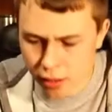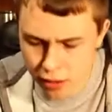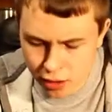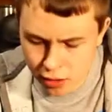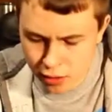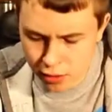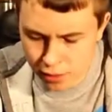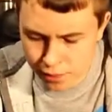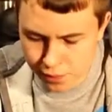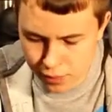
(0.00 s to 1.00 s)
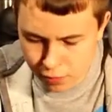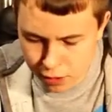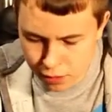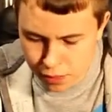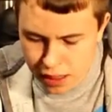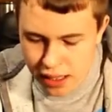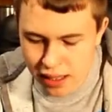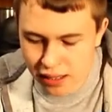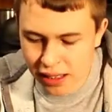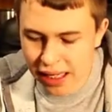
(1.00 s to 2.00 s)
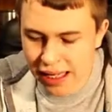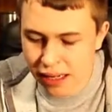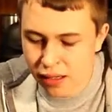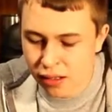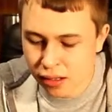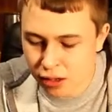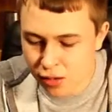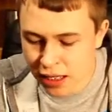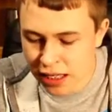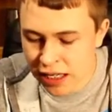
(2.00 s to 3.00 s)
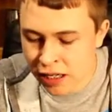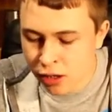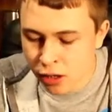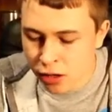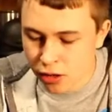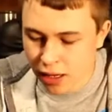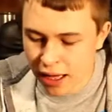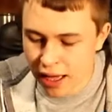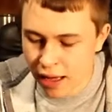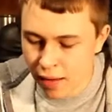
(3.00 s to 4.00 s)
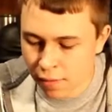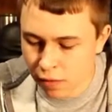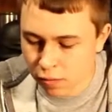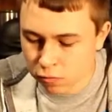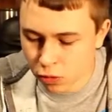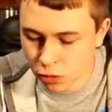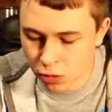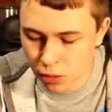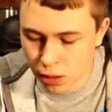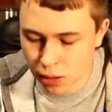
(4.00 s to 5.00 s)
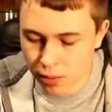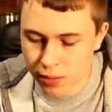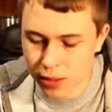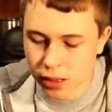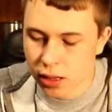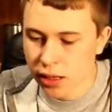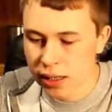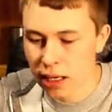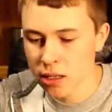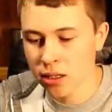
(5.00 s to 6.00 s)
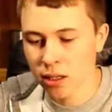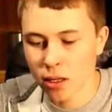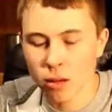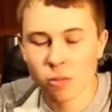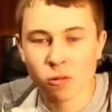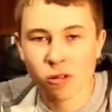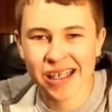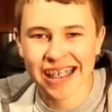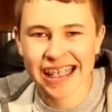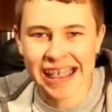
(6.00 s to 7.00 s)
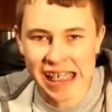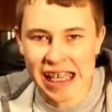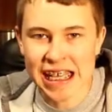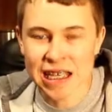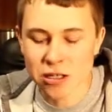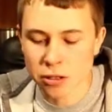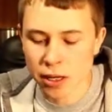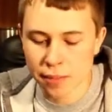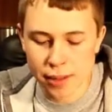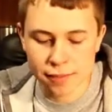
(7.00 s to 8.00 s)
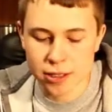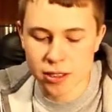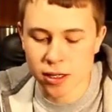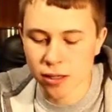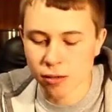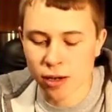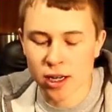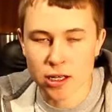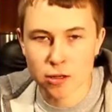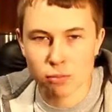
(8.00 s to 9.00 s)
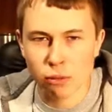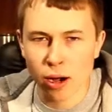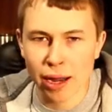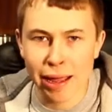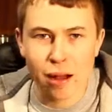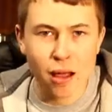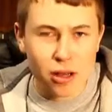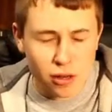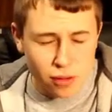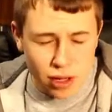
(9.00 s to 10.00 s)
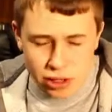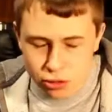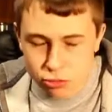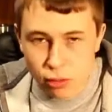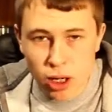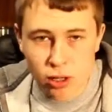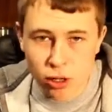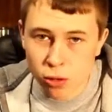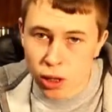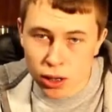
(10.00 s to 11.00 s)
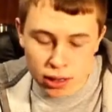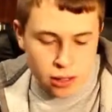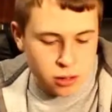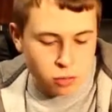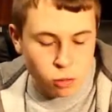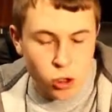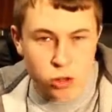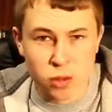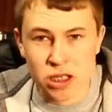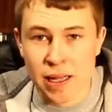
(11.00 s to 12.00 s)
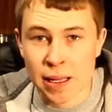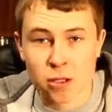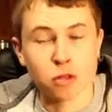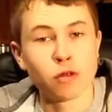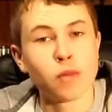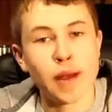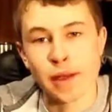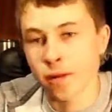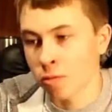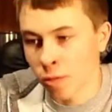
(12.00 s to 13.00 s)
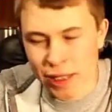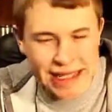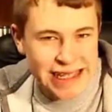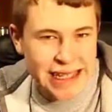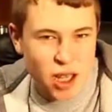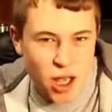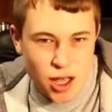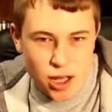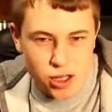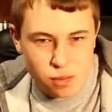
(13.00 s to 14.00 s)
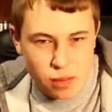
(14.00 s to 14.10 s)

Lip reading: when you're picking out line, you need to have fluorocarbon. That is the #1 key to crankbait fishing. Do not use braid. Do not use mono. That is the worst mistake you're going to make. The reason is